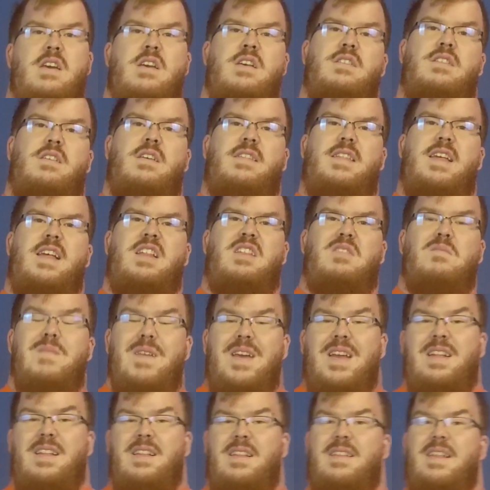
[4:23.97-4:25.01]
So this
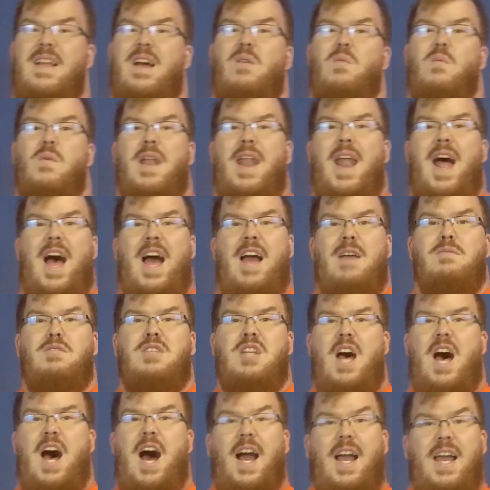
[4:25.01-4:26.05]
means that when I'm
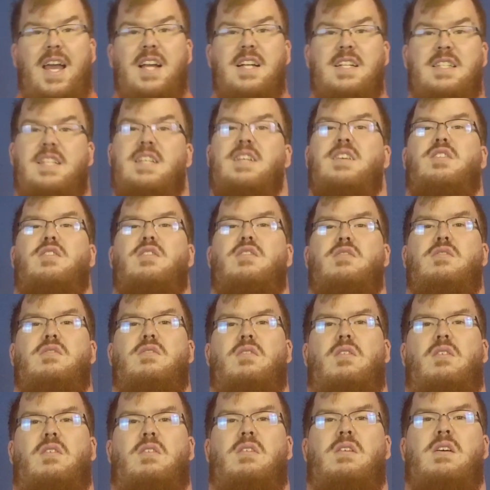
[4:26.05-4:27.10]
talking to
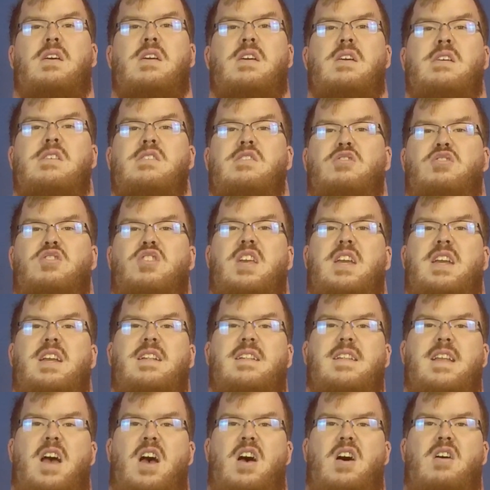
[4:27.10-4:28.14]
Google, she
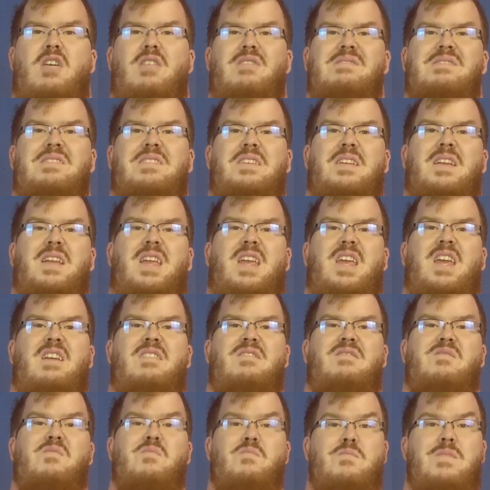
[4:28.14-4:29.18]
knows to
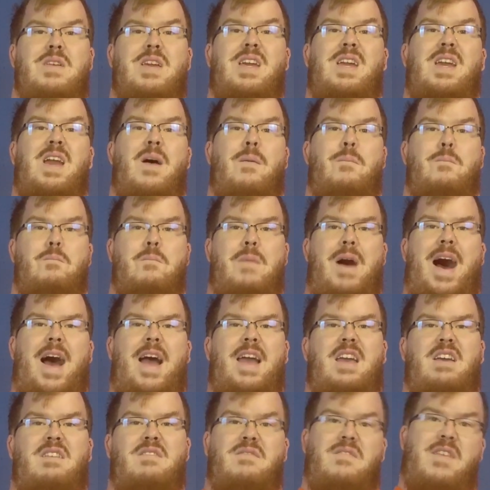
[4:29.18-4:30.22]
give me my
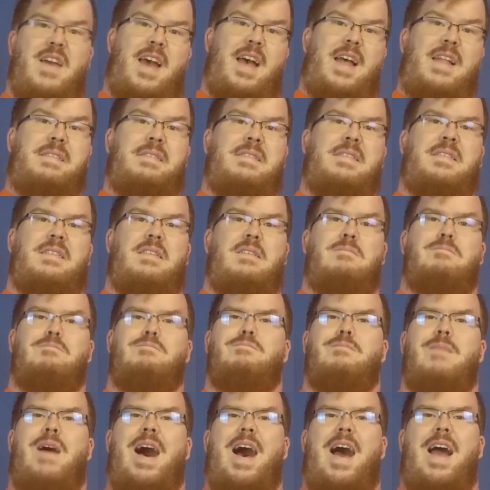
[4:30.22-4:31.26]
events,
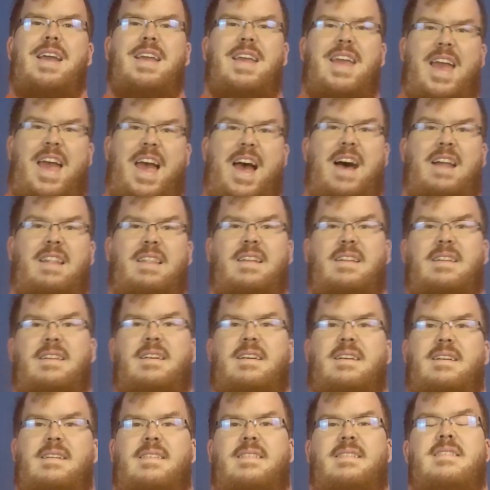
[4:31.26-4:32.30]
my
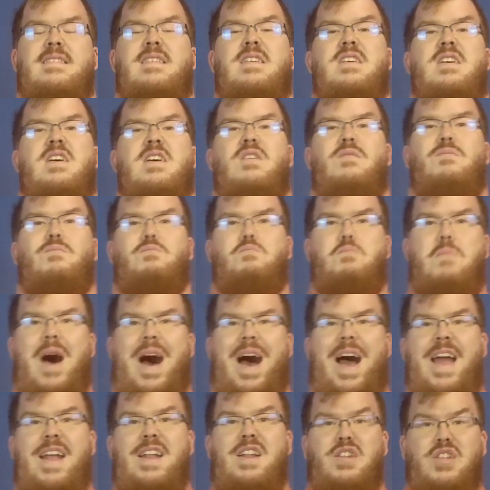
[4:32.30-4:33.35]
calendars,
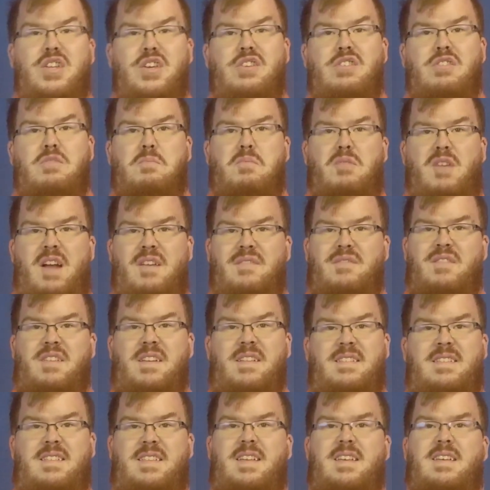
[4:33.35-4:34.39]
my news
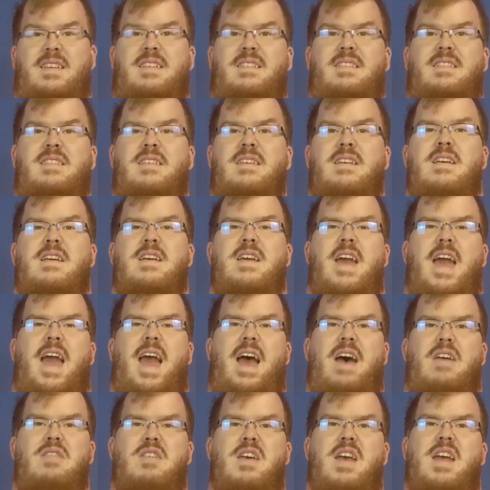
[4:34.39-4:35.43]
preferences.
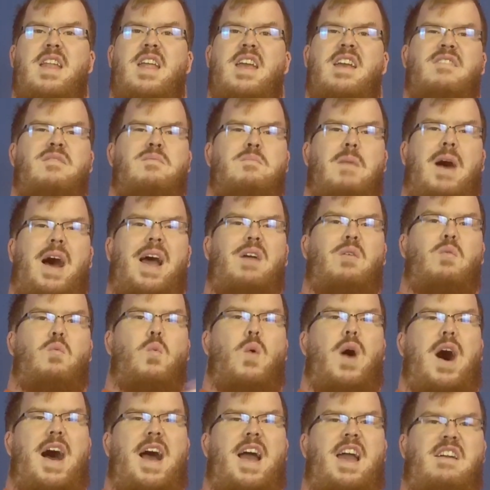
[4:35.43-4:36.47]
And then if my
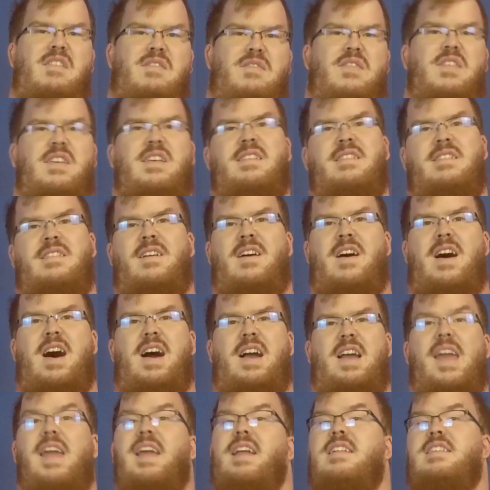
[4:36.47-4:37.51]
wife is
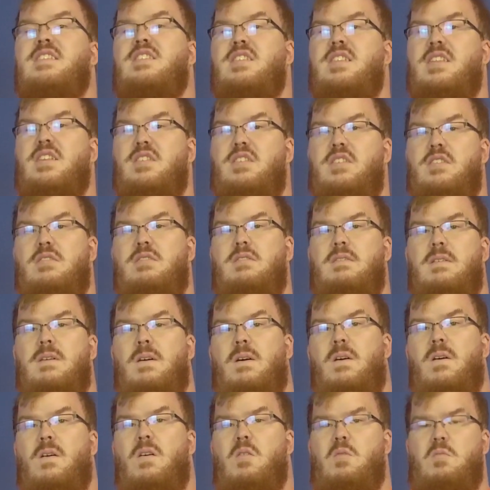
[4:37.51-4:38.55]
talking to the Google
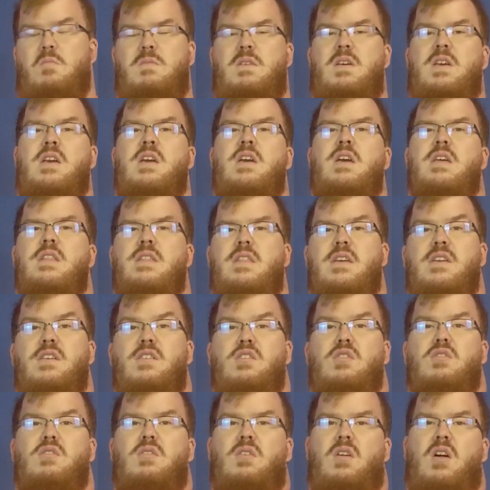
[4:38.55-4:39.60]
Home, then
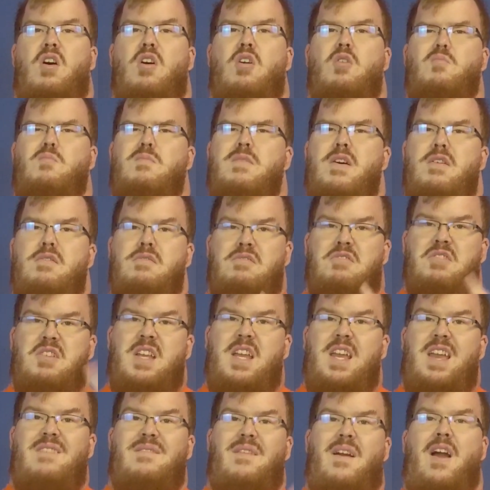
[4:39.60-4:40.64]
Google Home knows to
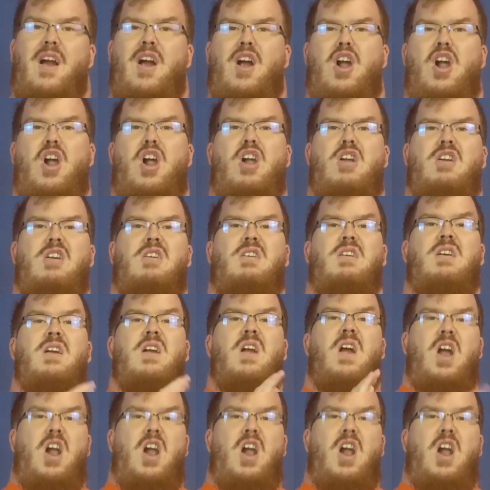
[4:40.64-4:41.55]
give her